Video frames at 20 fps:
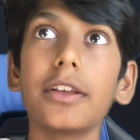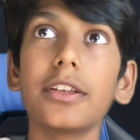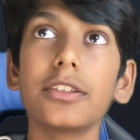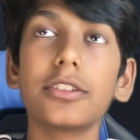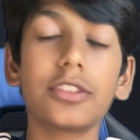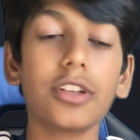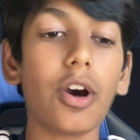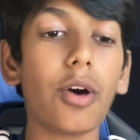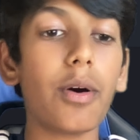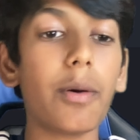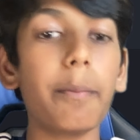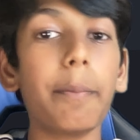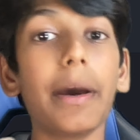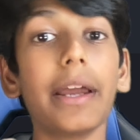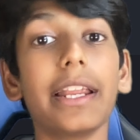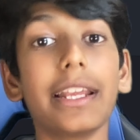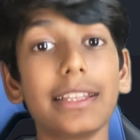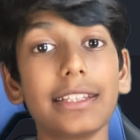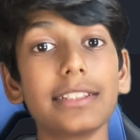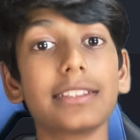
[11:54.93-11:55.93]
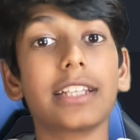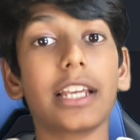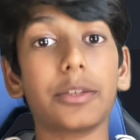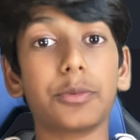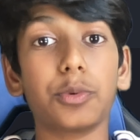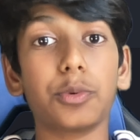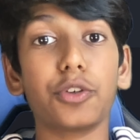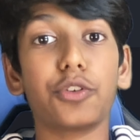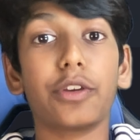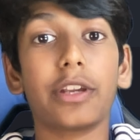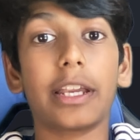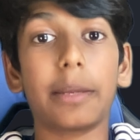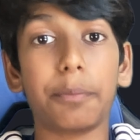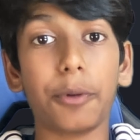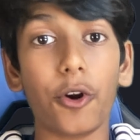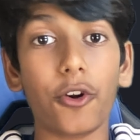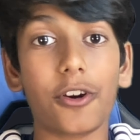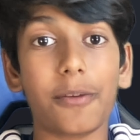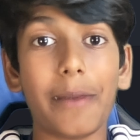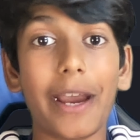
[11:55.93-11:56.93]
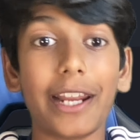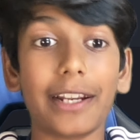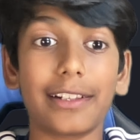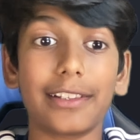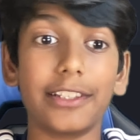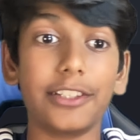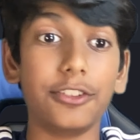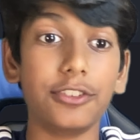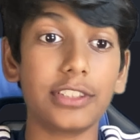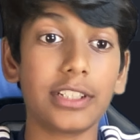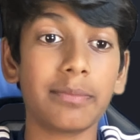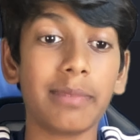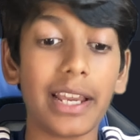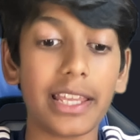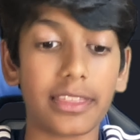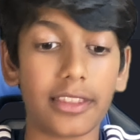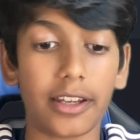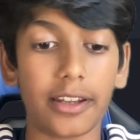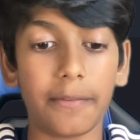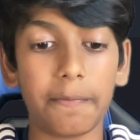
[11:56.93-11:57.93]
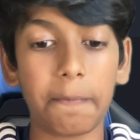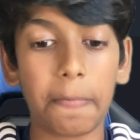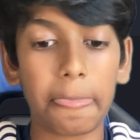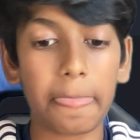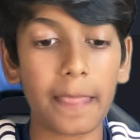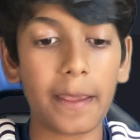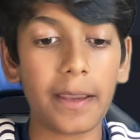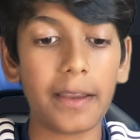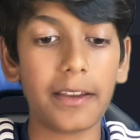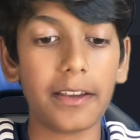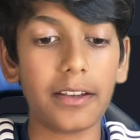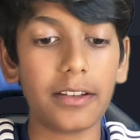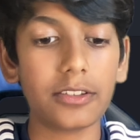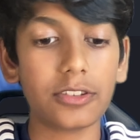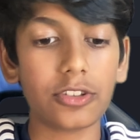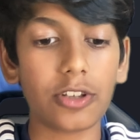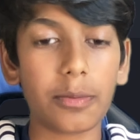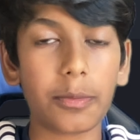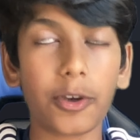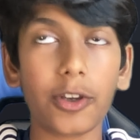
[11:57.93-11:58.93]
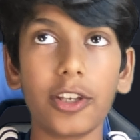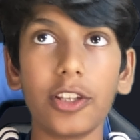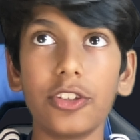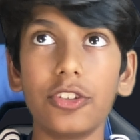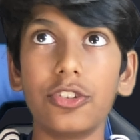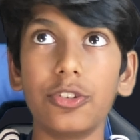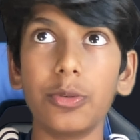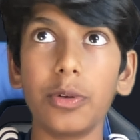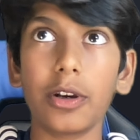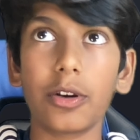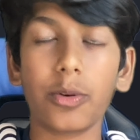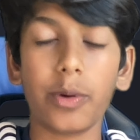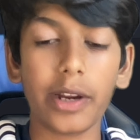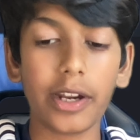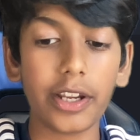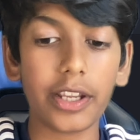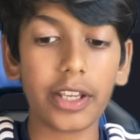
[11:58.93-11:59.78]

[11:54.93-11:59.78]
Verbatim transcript: So, but in this case, we're doing it programmatically using Python. So I'm going to do a query